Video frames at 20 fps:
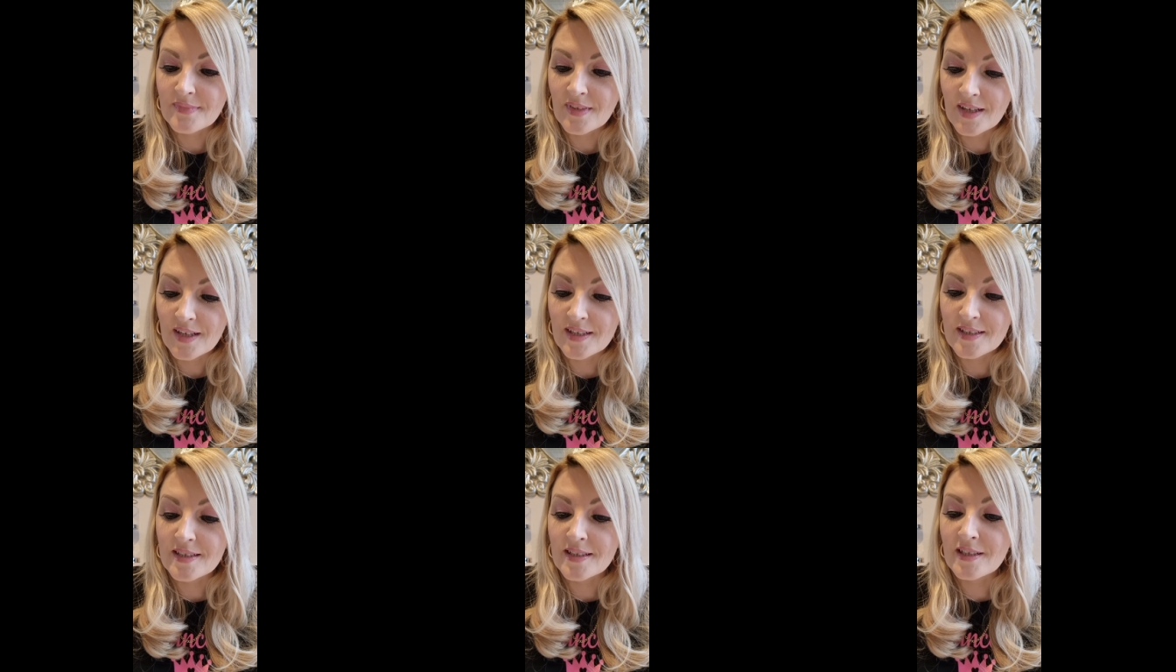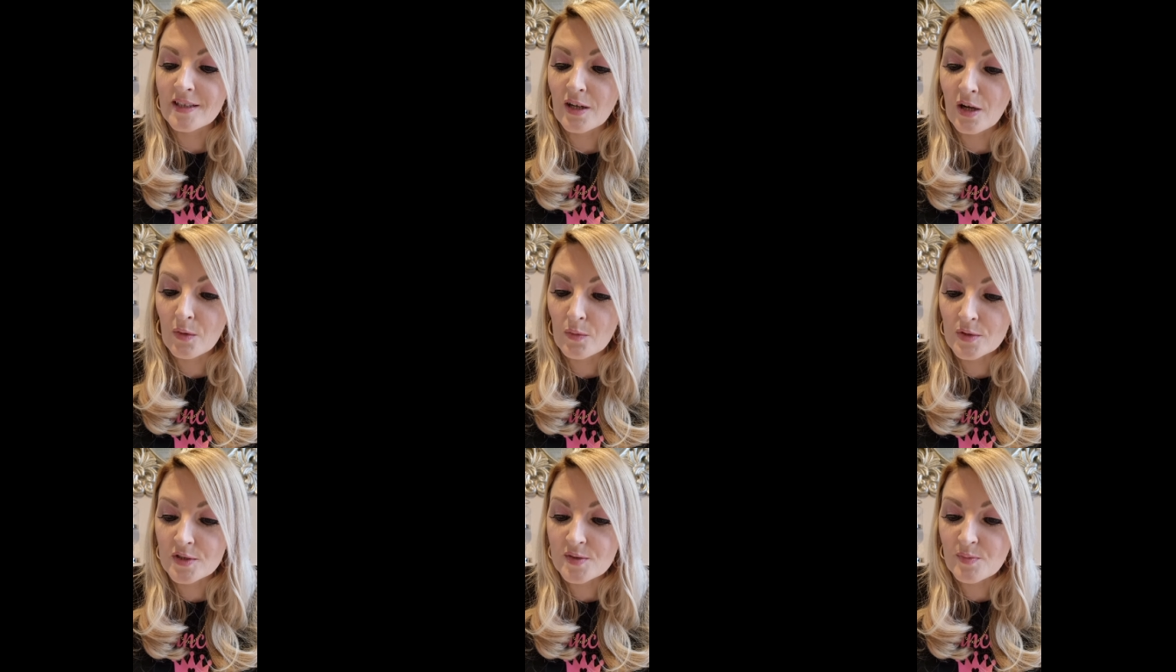And He'll
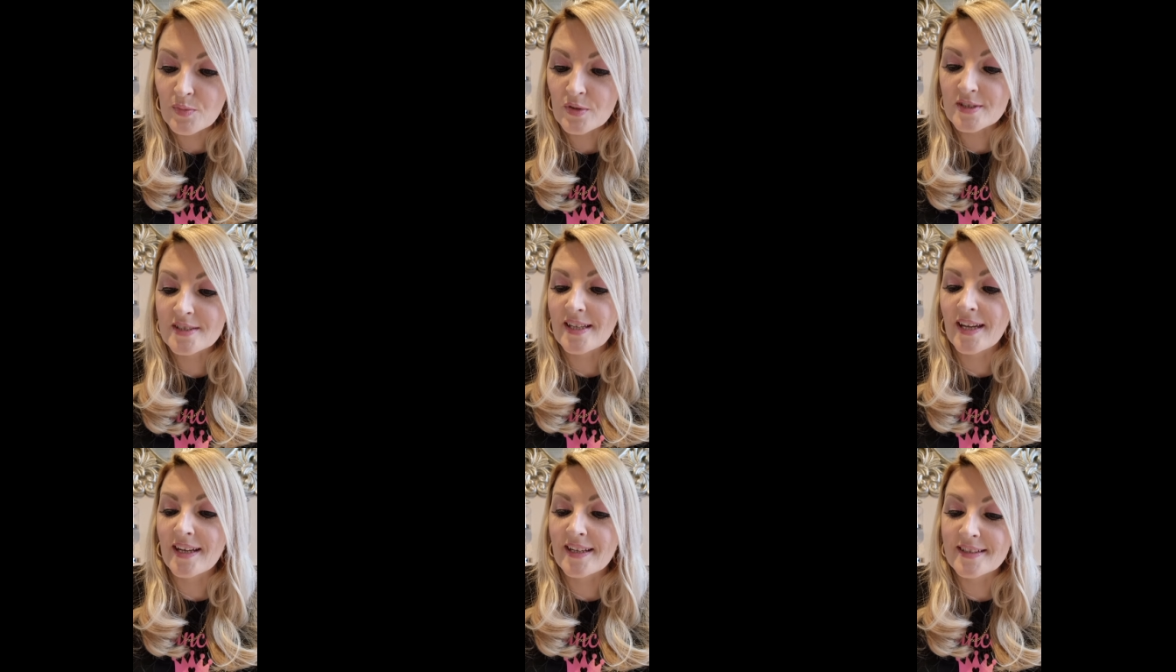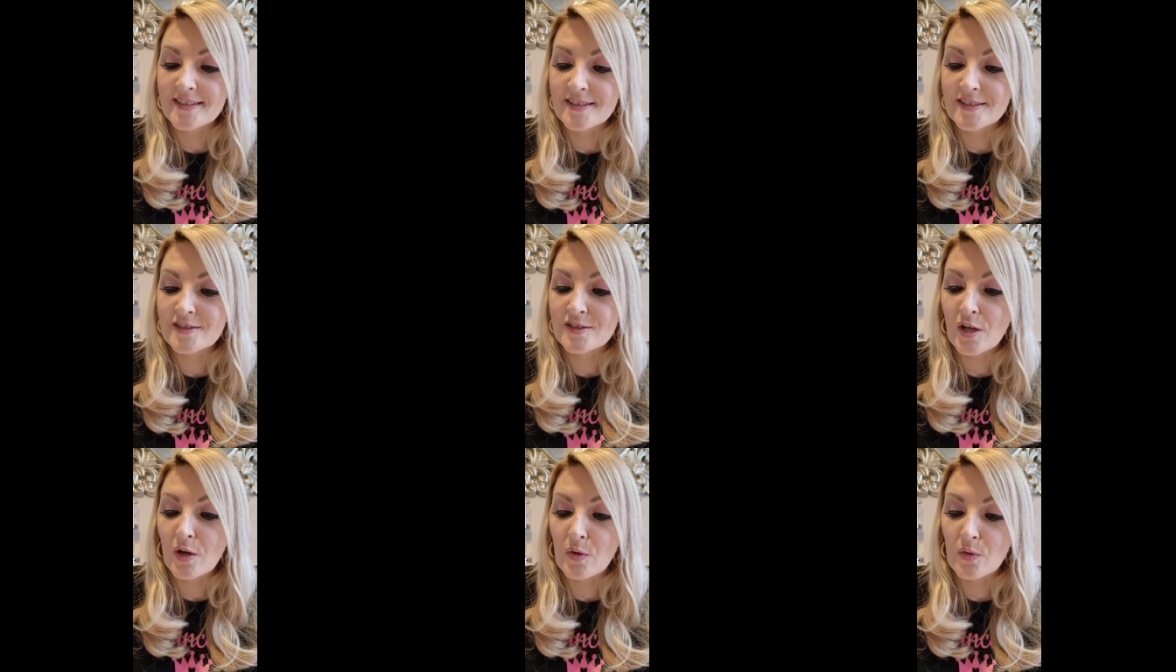always protect
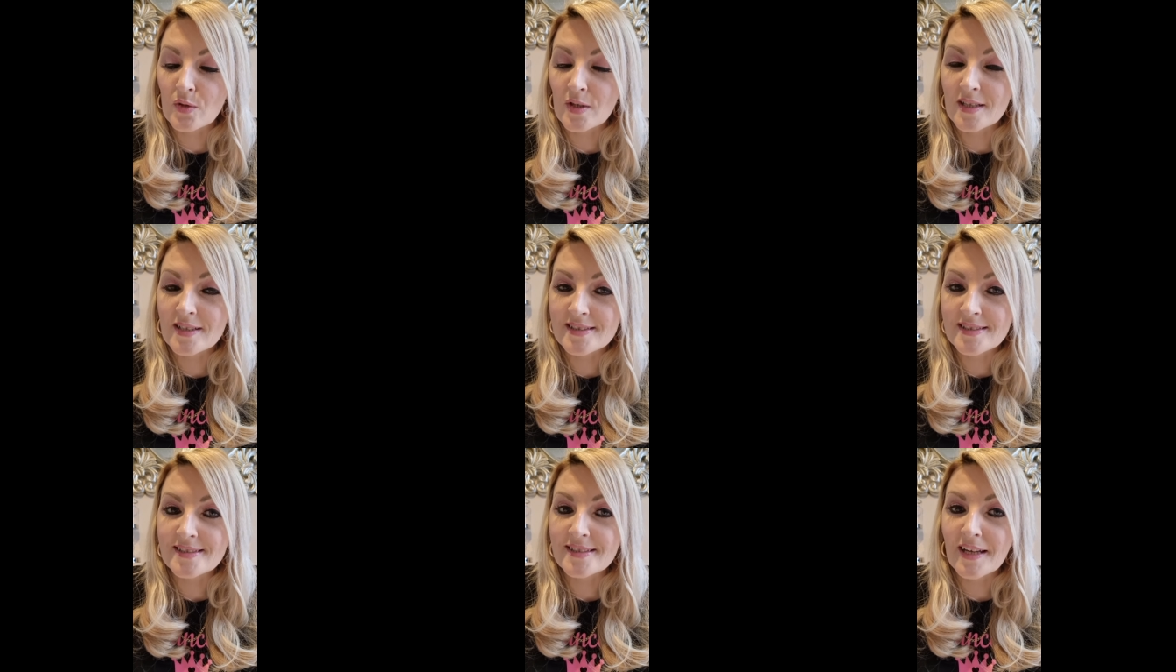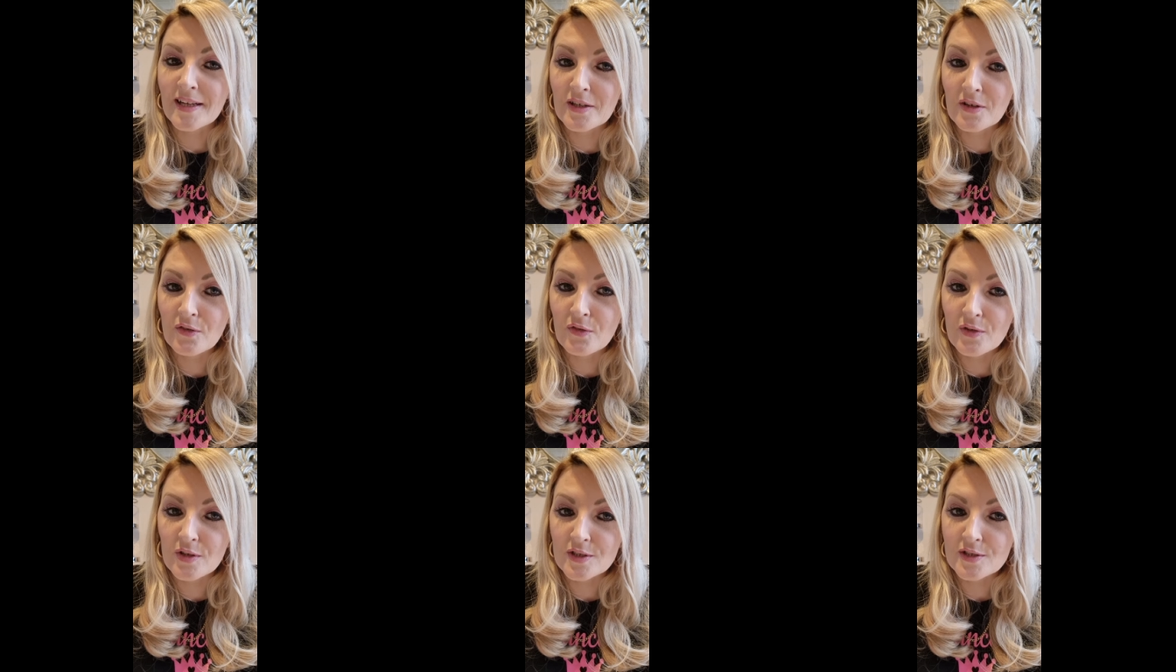His own and
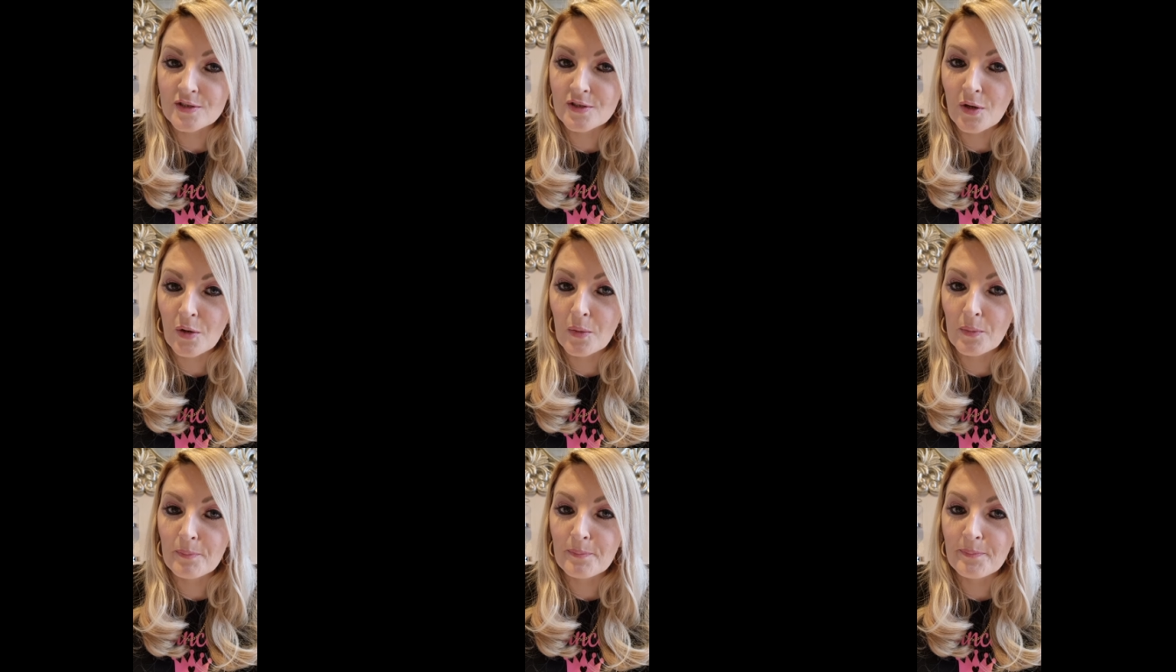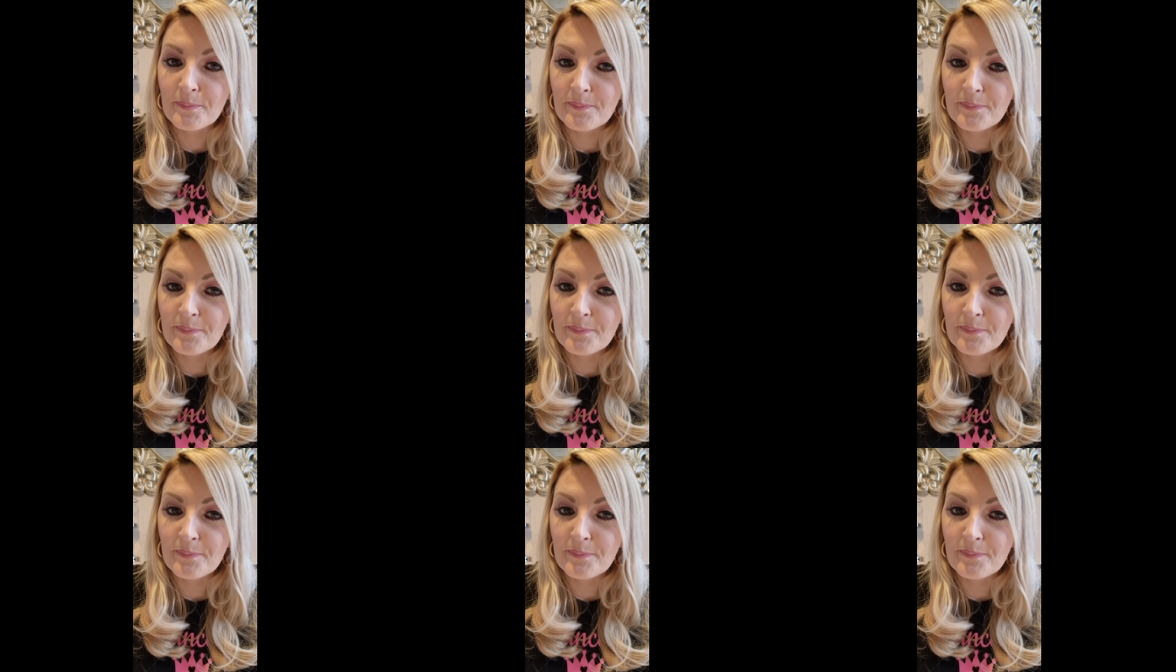stand for His own.